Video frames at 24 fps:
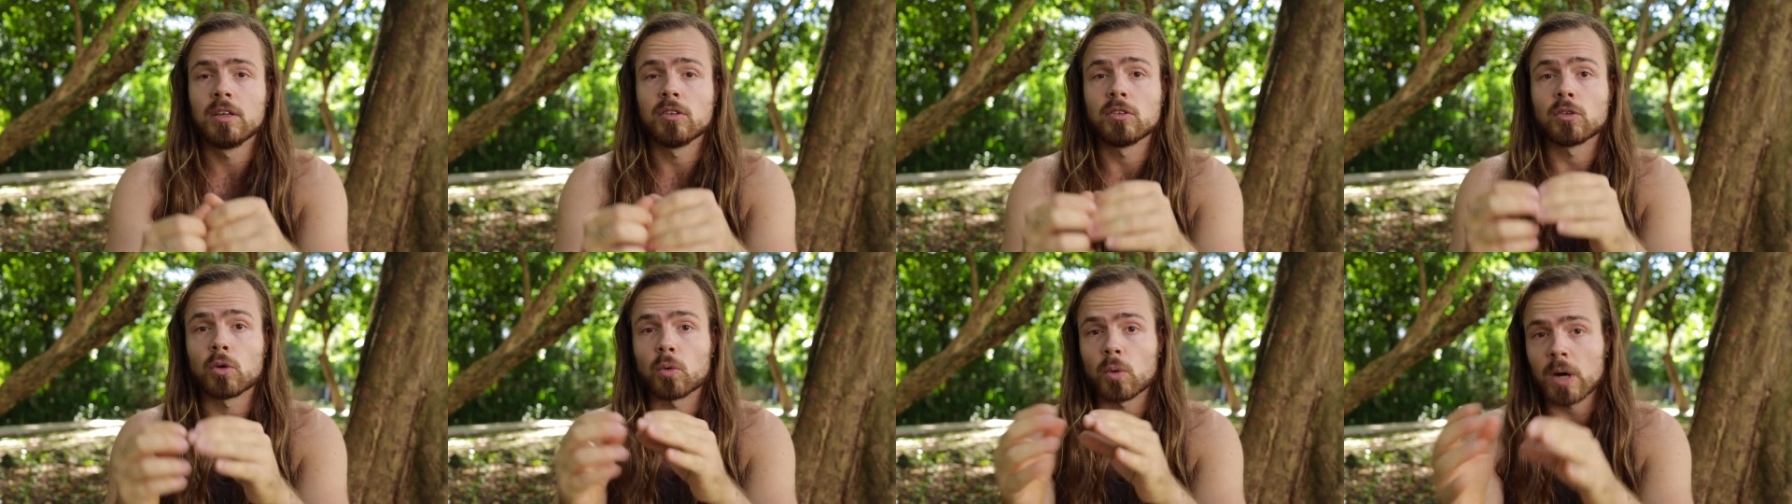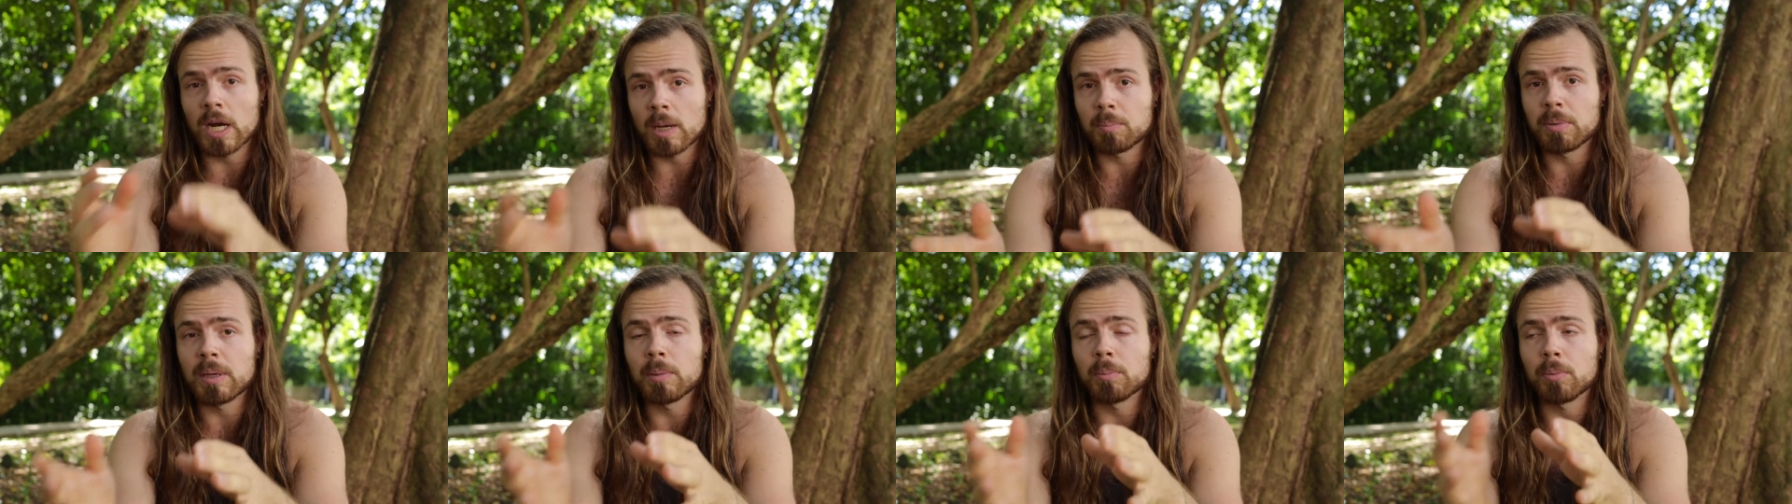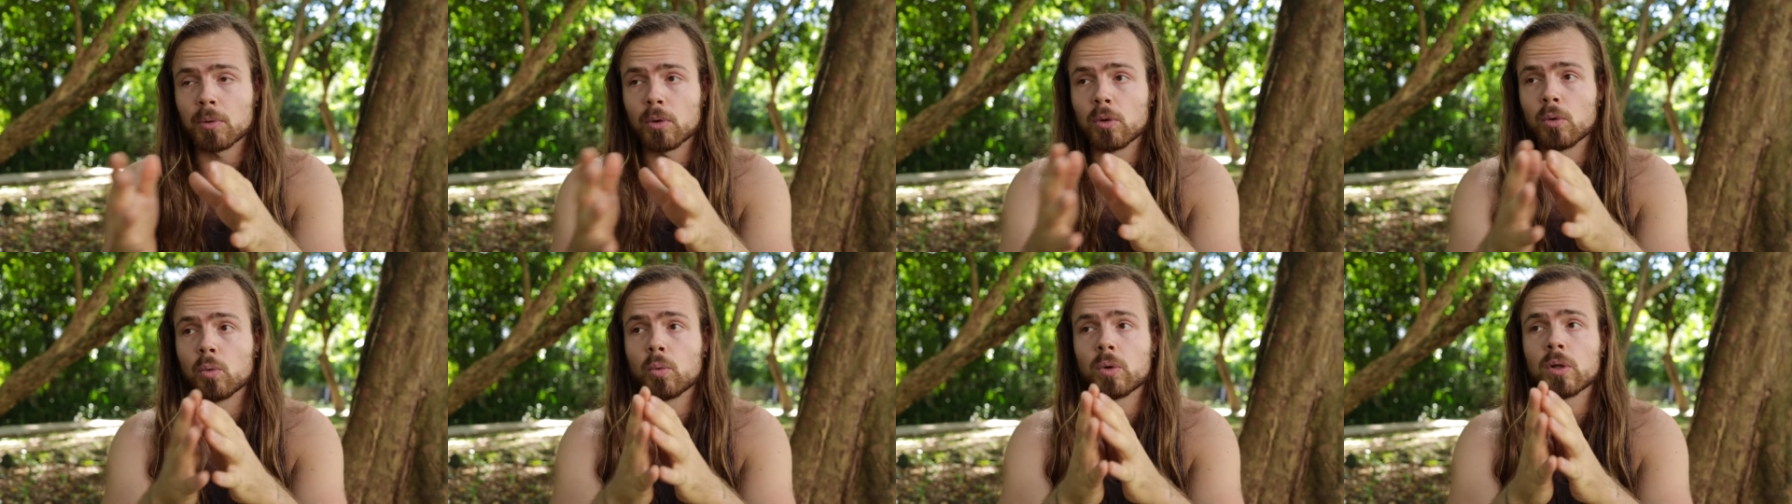the right
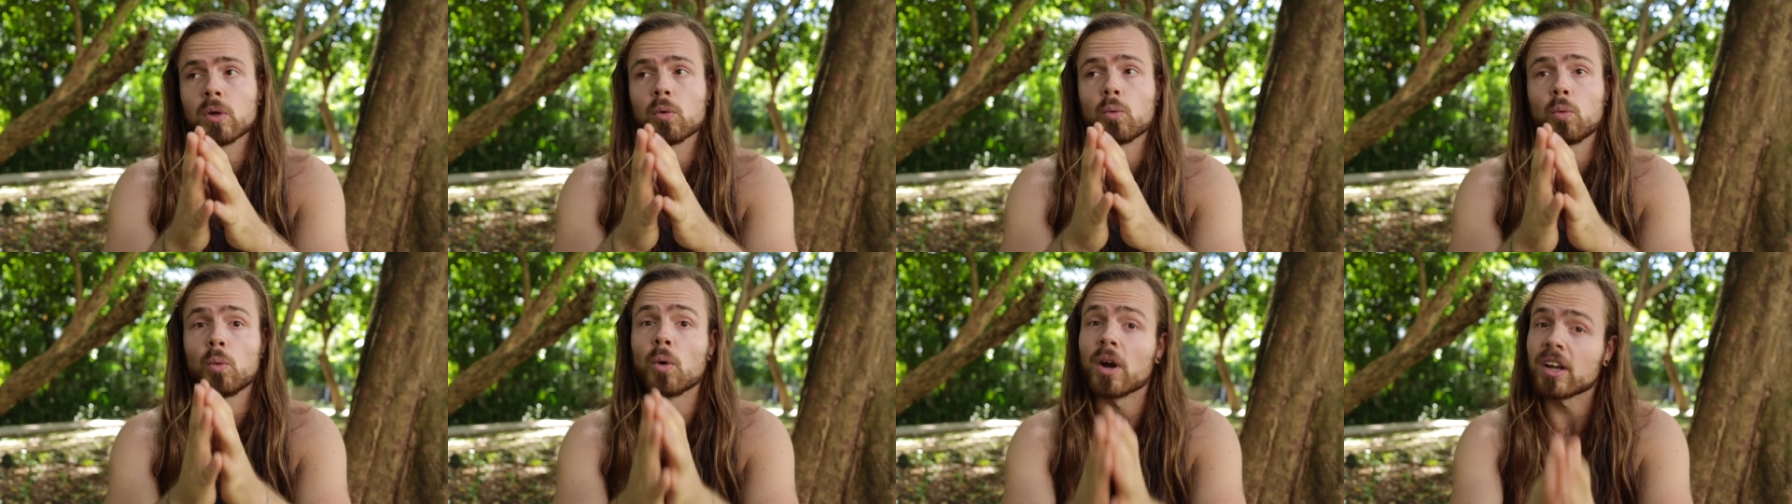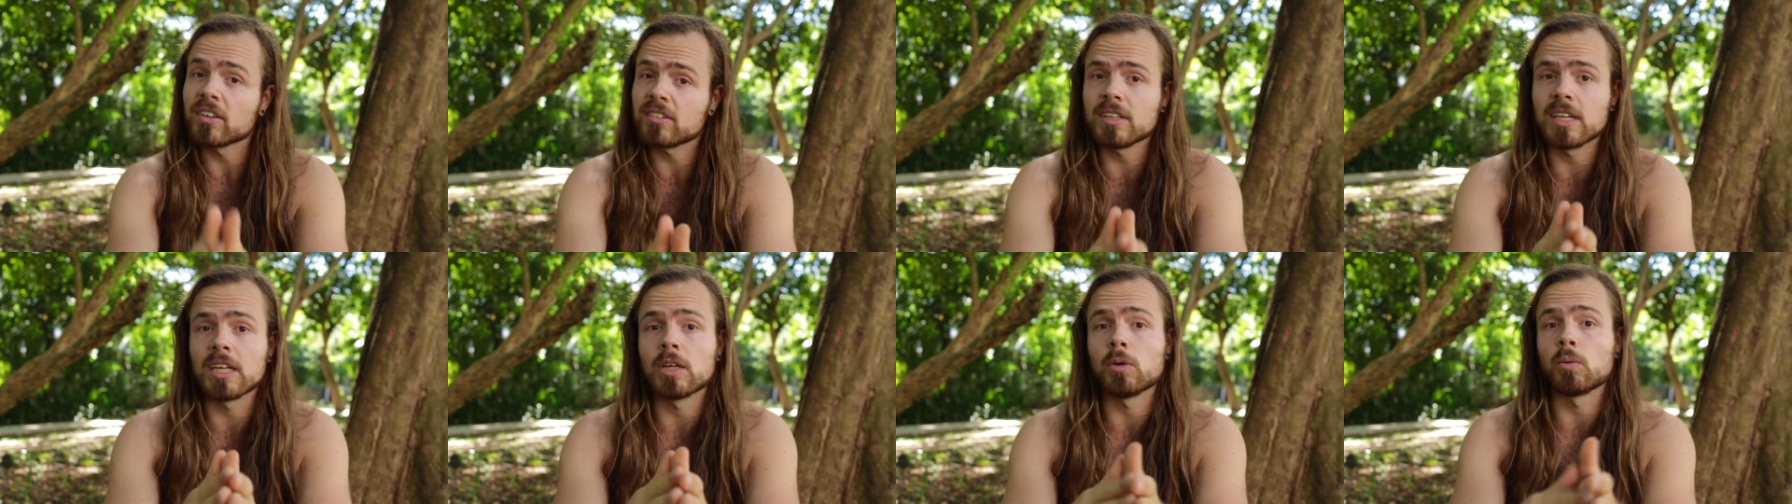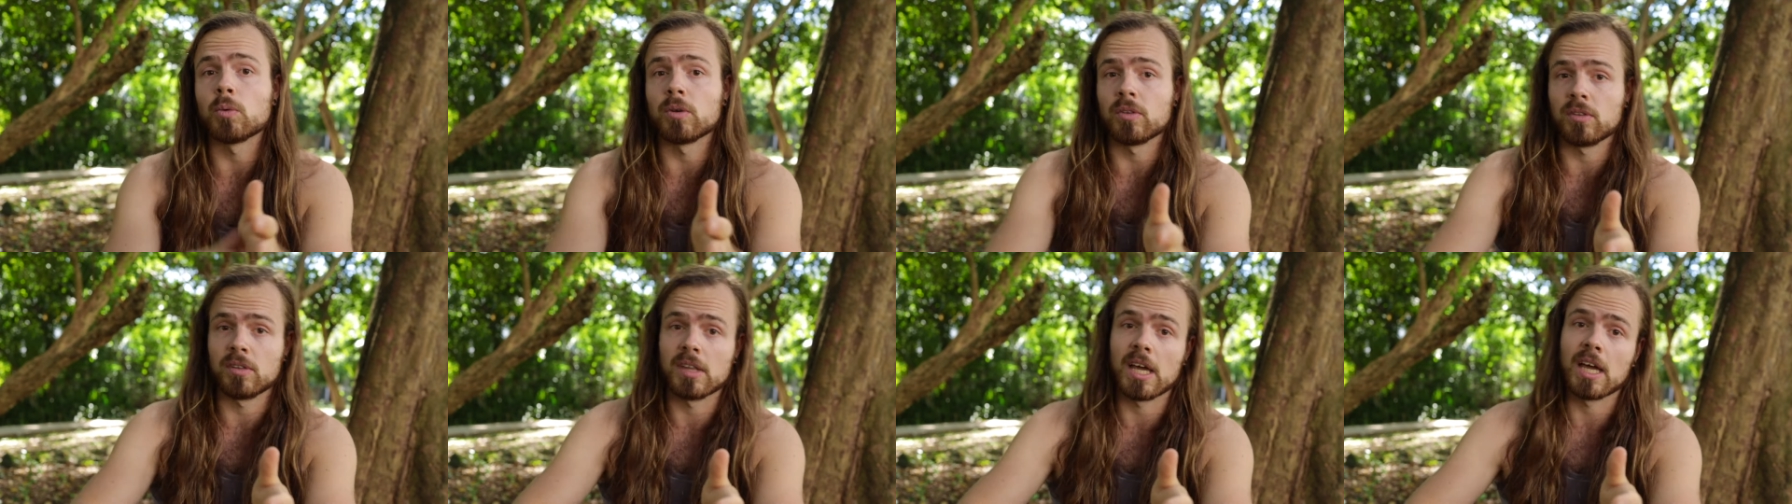people will resonate
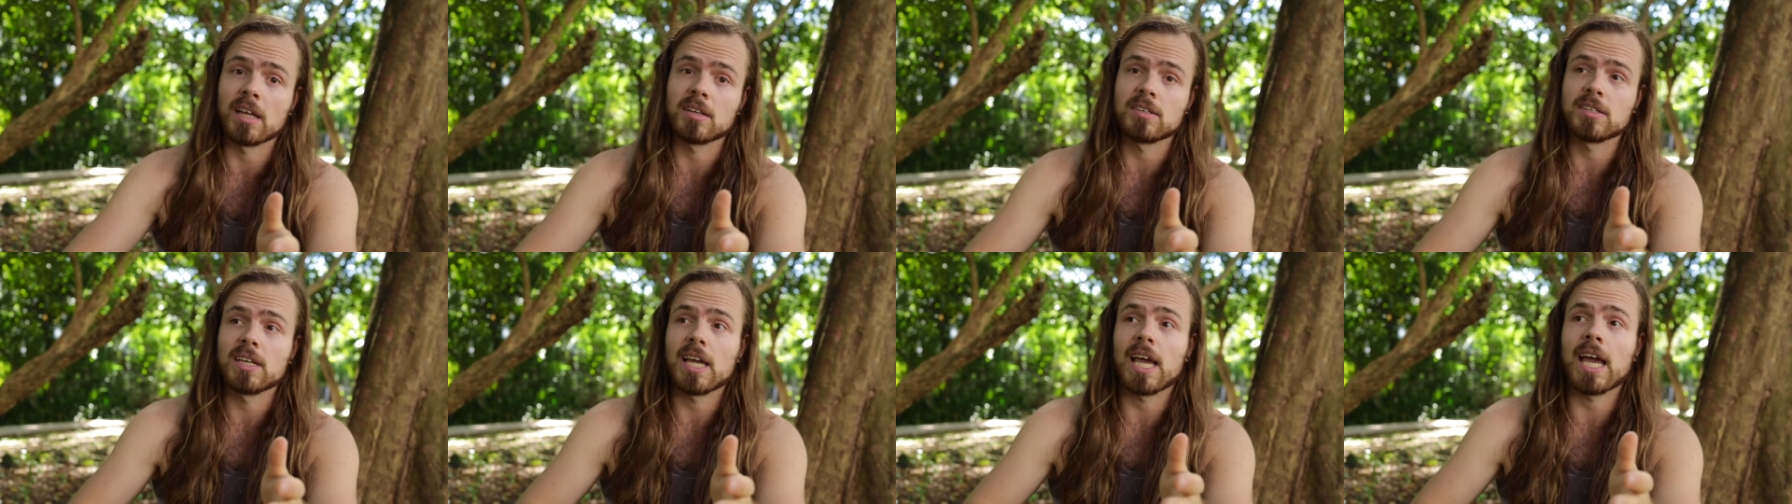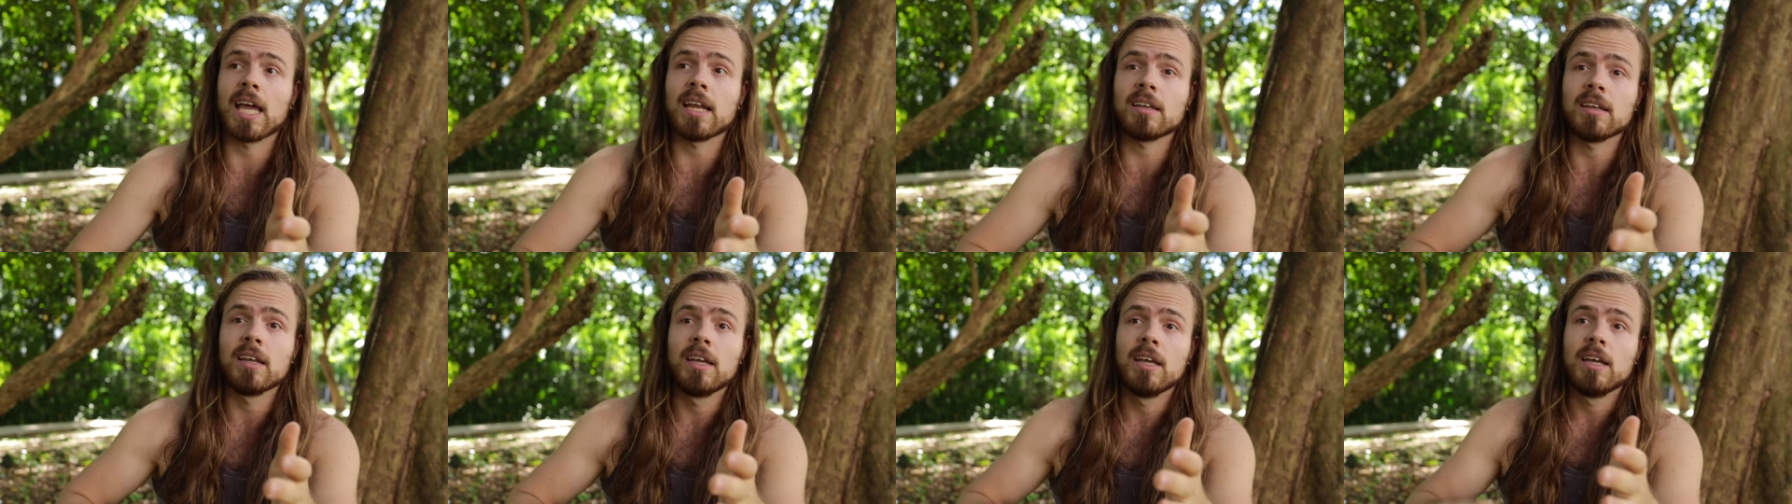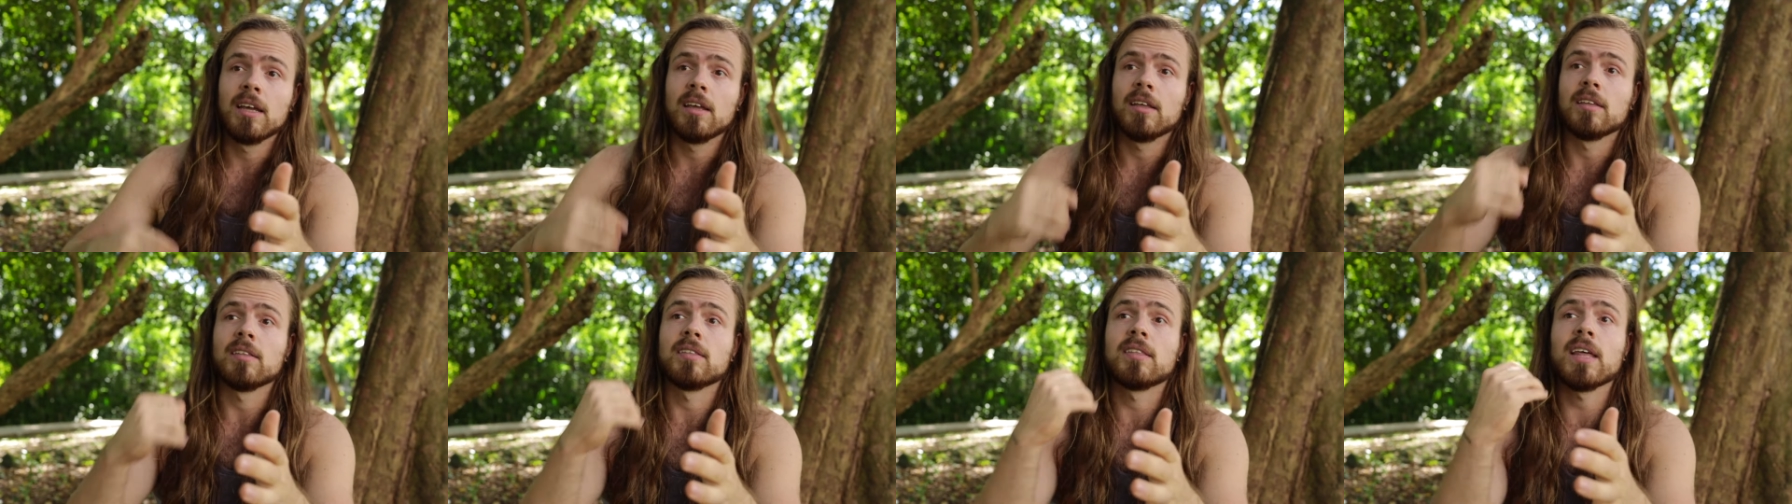with that. And
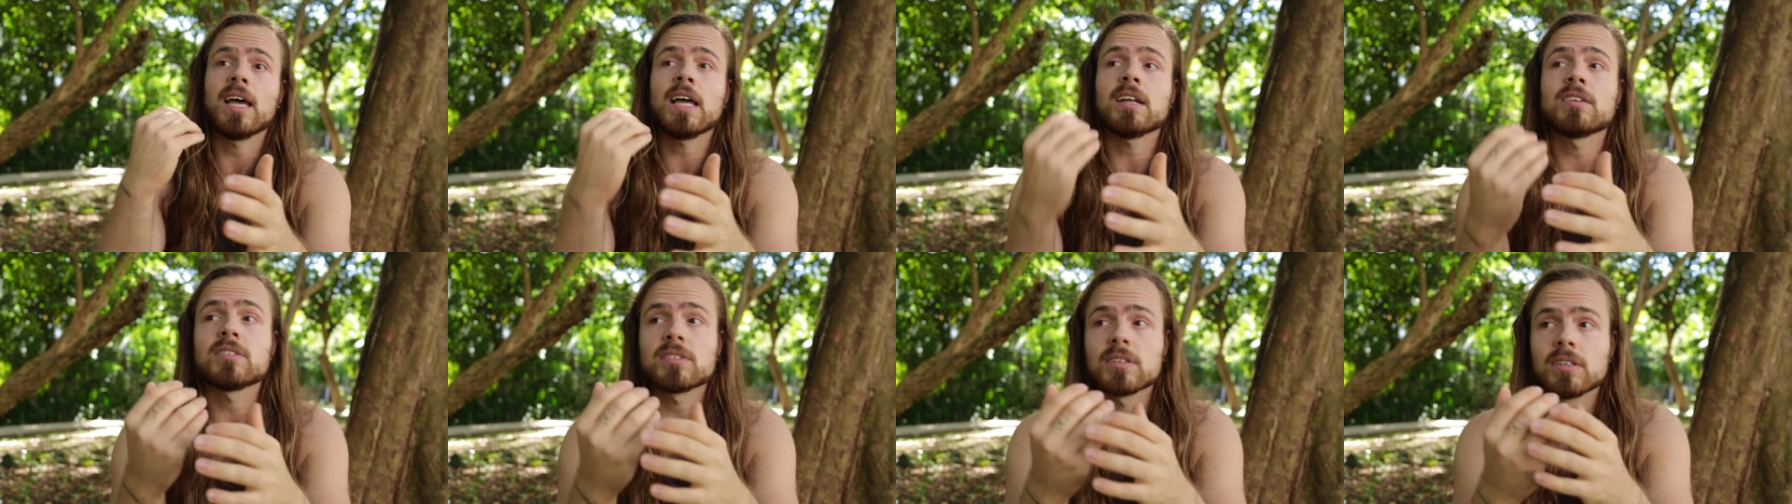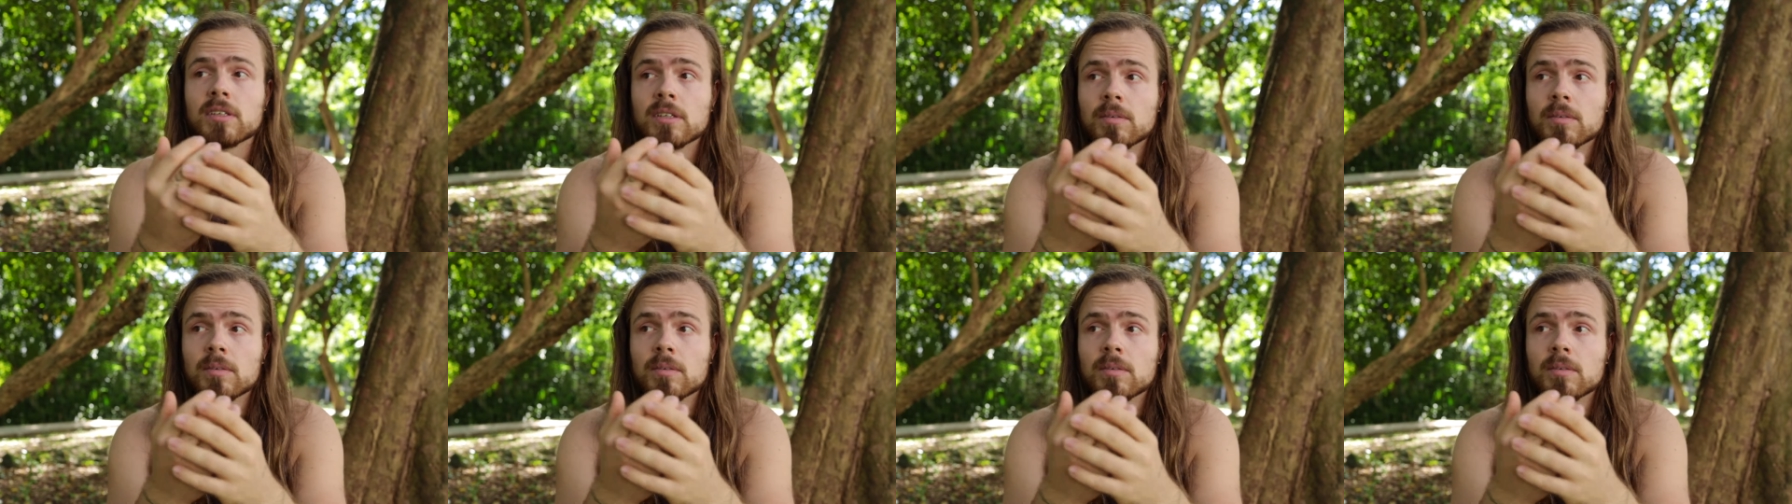that